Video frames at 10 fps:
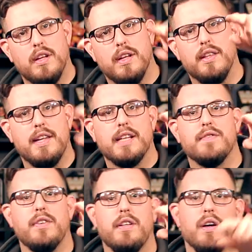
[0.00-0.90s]
in the next
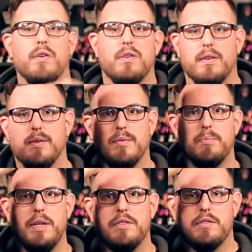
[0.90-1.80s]
video.
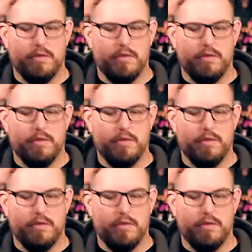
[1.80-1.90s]
Peace.